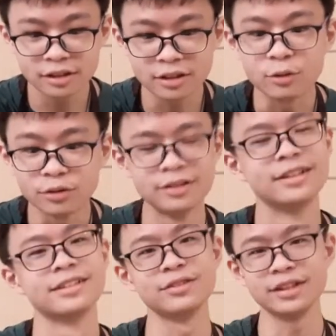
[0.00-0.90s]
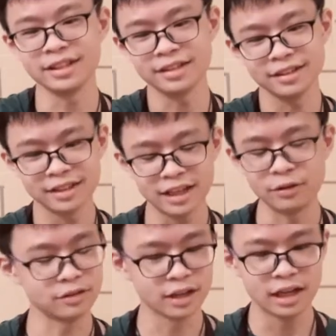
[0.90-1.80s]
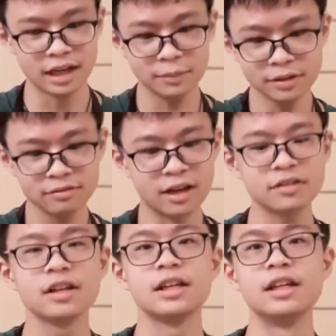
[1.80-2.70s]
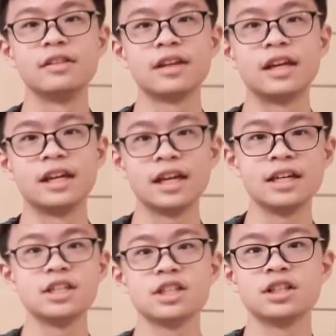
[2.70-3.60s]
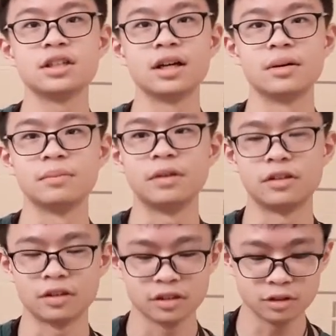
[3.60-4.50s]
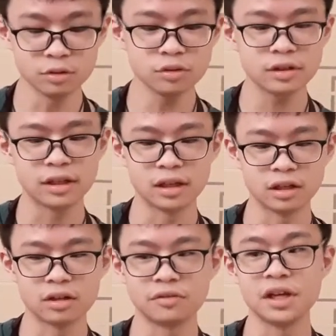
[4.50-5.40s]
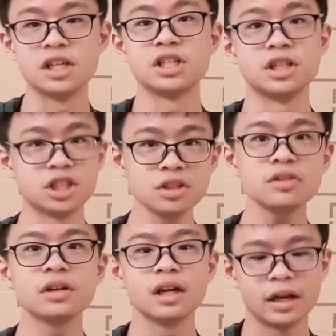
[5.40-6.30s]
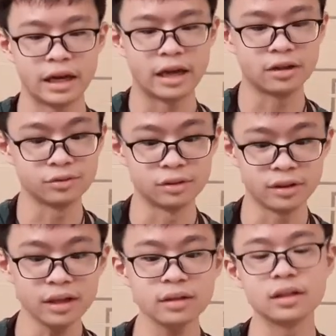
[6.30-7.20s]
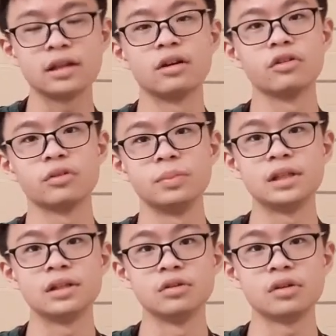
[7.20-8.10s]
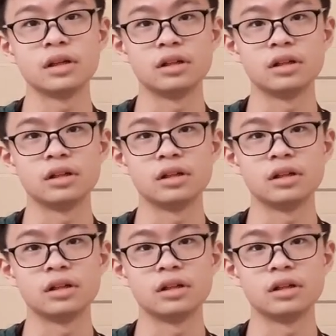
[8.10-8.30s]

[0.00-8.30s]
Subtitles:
No, don't eat it. Anyways, lemongrass is it's used in a lot of Asian dishes, and not only that, it can also be used